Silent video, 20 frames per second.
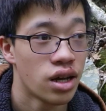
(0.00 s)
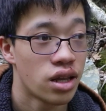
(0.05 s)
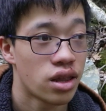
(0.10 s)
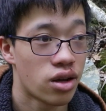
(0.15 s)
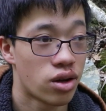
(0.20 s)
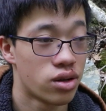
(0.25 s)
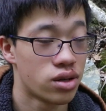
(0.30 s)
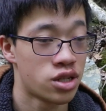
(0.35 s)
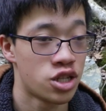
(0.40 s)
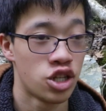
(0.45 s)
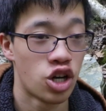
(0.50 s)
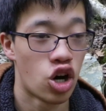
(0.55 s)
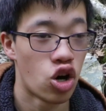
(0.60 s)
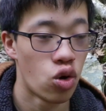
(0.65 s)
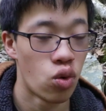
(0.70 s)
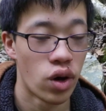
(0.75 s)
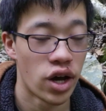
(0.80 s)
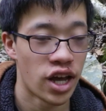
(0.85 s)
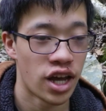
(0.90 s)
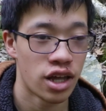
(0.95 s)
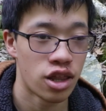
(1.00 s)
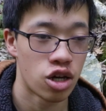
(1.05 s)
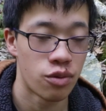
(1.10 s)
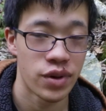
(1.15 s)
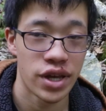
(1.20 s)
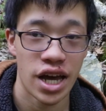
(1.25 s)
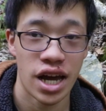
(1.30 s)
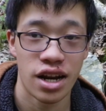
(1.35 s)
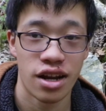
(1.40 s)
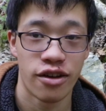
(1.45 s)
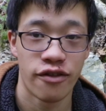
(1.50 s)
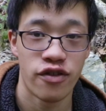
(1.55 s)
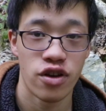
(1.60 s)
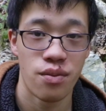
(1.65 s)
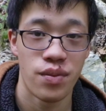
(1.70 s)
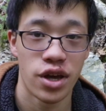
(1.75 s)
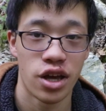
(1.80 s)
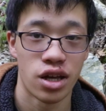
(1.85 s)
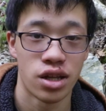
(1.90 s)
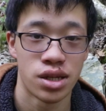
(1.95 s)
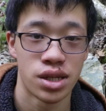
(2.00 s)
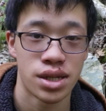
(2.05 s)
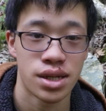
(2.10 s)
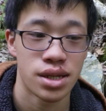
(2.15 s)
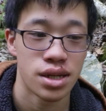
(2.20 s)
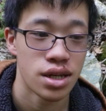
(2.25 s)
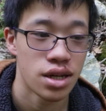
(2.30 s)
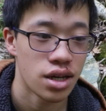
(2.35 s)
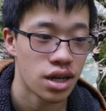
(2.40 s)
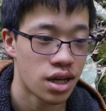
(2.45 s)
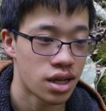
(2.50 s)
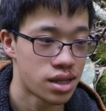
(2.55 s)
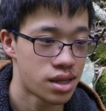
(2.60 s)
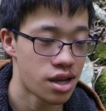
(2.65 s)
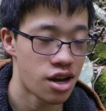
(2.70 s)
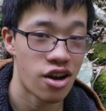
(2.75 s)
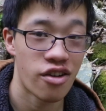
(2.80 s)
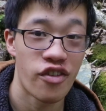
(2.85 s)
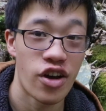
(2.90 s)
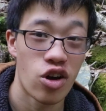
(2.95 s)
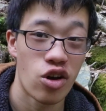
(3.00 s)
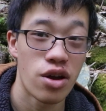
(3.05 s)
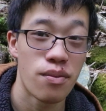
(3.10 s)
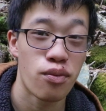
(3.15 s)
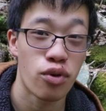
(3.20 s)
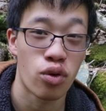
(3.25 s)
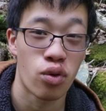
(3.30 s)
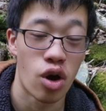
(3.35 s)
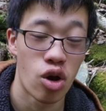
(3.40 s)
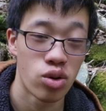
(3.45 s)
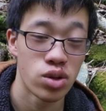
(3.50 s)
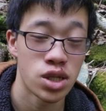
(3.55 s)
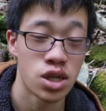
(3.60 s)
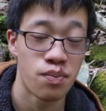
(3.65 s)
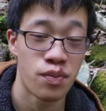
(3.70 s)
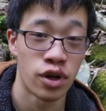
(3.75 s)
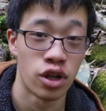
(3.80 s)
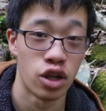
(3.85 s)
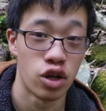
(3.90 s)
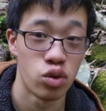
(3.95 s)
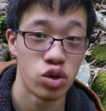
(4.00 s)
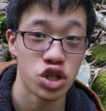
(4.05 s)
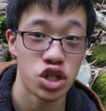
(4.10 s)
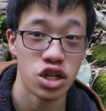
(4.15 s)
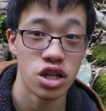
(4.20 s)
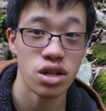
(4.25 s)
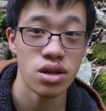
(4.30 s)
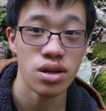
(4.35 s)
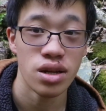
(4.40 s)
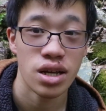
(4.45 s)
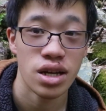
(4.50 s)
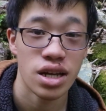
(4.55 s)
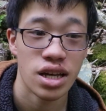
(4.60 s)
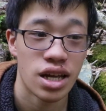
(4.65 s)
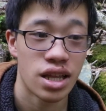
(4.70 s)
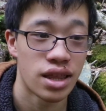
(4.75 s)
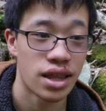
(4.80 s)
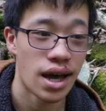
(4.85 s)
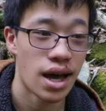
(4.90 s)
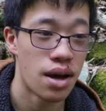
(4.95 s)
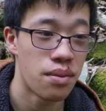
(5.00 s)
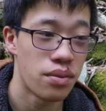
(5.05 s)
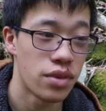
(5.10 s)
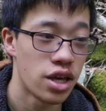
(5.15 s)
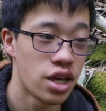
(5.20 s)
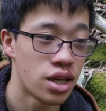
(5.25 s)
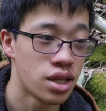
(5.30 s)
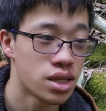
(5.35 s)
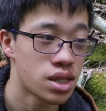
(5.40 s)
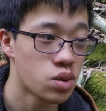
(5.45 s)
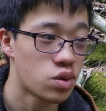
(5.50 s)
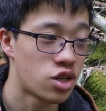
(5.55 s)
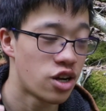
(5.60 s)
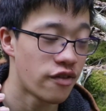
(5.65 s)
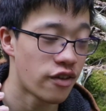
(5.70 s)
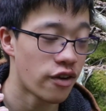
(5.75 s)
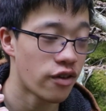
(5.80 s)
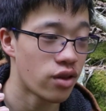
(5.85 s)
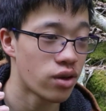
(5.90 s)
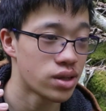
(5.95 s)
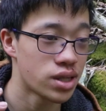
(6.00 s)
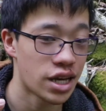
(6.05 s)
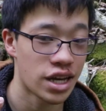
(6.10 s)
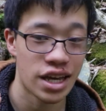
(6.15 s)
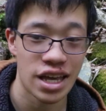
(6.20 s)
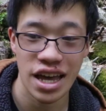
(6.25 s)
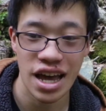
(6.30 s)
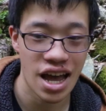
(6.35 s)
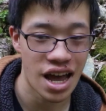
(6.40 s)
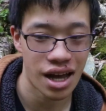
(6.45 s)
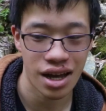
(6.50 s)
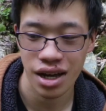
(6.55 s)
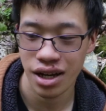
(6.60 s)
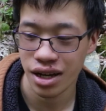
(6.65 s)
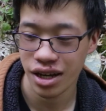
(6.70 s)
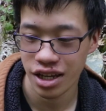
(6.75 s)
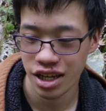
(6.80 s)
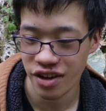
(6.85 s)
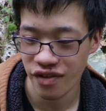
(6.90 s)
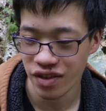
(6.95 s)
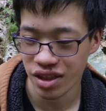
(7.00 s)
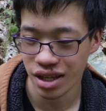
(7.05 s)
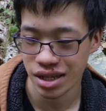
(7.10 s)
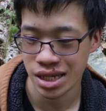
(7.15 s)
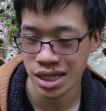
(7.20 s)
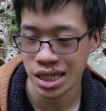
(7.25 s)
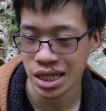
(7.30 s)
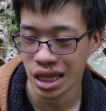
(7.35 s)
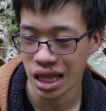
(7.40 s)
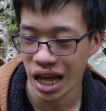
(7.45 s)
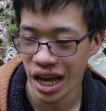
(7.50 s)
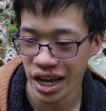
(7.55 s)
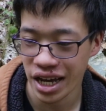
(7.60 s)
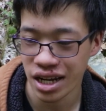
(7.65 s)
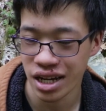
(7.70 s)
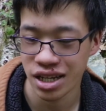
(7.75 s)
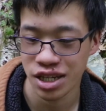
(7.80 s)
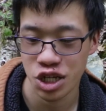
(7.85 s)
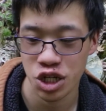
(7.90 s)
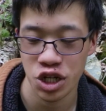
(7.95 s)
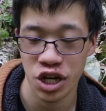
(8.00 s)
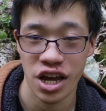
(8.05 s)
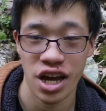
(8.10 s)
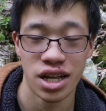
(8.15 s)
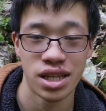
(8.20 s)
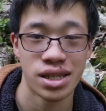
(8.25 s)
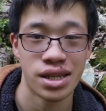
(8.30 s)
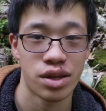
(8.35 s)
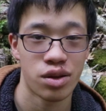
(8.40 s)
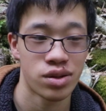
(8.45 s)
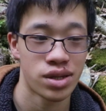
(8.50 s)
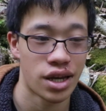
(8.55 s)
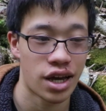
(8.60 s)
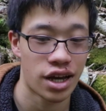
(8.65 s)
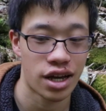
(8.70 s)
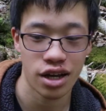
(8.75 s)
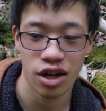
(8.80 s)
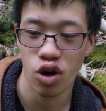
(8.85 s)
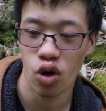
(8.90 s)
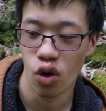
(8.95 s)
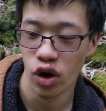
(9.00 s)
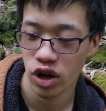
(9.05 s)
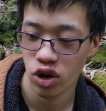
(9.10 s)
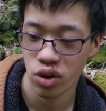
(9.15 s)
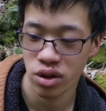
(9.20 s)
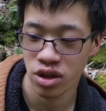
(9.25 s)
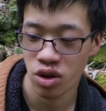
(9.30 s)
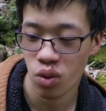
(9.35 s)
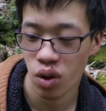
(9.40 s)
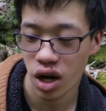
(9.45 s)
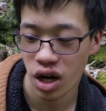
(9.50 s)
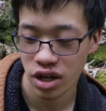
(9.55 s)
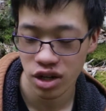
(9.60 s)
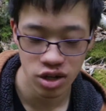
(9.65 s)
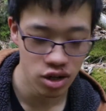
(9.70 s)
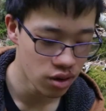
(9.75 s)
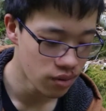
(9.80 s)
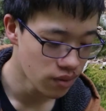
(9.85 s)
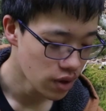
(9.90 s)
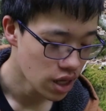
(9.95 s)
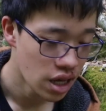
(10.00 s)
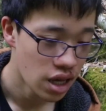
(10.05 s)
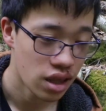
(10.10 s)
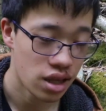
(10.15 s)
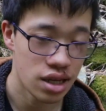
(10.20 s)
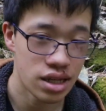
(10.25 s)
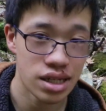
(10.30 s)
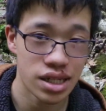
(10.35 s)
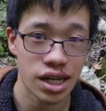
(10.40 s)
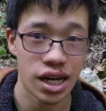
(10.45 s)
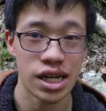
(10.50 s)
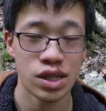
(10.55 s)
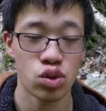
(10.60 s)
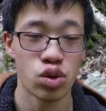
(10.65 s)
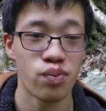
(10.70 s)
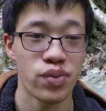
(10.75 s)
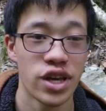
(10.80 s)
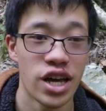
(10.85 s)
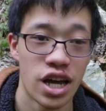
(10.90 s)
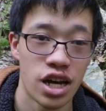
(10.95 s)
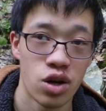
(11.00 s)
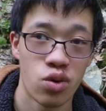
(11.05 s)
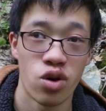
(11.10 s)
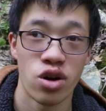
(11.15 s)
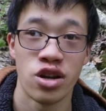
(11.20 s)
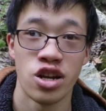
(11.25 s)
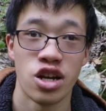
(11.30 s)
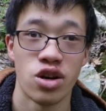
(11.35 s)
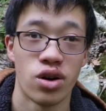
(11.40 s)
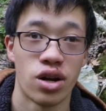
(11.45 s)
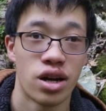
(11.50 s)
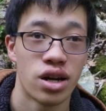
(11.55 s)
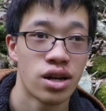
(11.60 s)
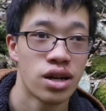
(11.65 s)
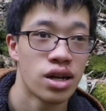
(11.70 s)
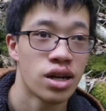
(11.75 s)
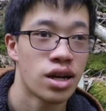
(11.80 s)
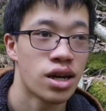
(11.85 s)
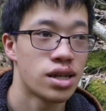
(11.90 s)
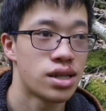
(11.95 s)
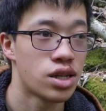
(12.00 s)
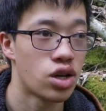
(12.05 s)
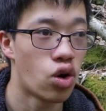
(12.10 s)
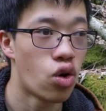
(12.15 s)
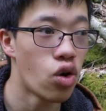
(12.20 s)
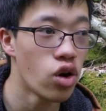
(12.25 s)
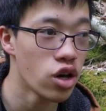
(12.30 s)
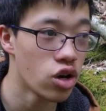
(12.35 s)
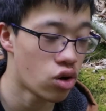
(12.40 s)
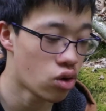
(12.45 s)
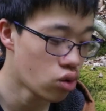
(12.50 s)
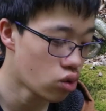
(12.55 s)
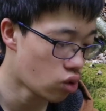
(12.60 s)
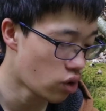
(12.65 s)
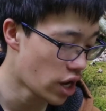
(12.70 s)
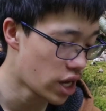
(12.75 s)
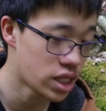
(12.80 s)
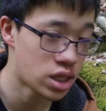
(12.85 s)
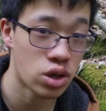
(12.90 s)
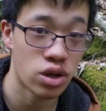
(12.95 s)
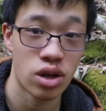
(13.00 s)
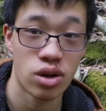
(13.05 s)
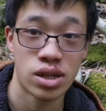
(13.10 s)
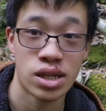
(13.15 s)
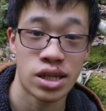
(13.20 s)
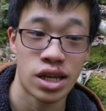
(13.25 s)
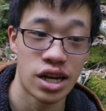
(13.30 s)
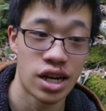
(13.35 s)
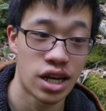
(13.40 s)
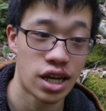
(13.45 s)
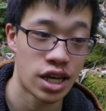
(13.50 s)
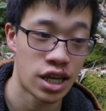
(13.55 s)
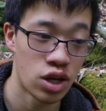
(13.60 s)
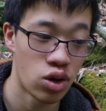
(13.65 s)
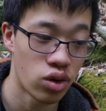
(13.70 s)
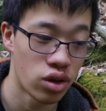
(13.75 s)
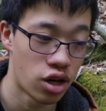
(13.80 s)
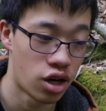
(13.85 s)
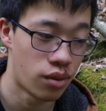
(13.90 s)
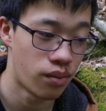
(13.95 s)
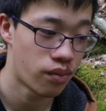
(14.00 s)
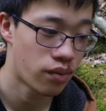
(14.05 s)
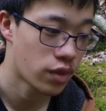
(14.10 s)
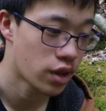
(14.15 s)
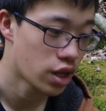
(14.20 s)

there's no way there'll be any amphibians, because they're very prone to pollution. And that means whenever there's like even the slightest chance that there's like oil in the water, these guys won't be anywhere near it, because the oil will enter their skin and kill them.